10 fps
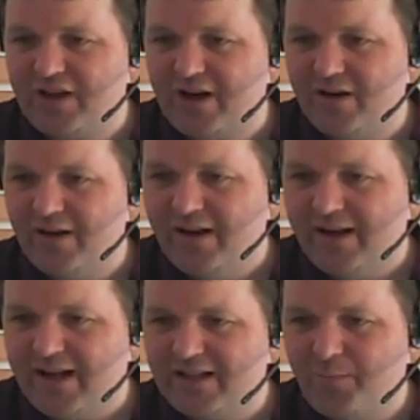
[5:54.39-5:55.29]
air
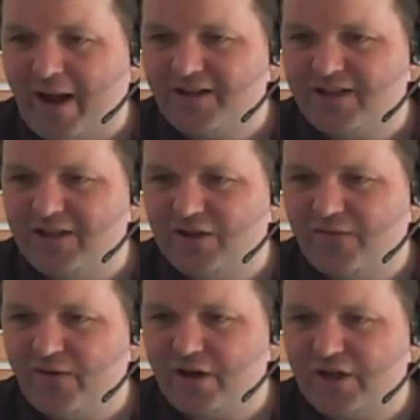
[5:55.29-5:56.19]
gets passed into the
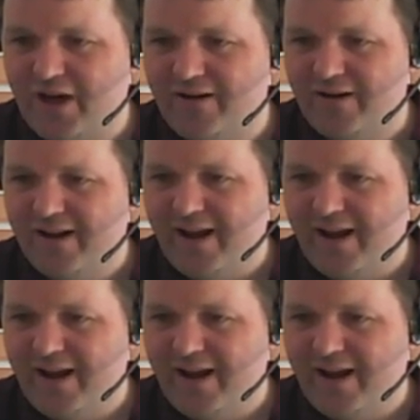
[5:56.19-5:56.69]
fresh air.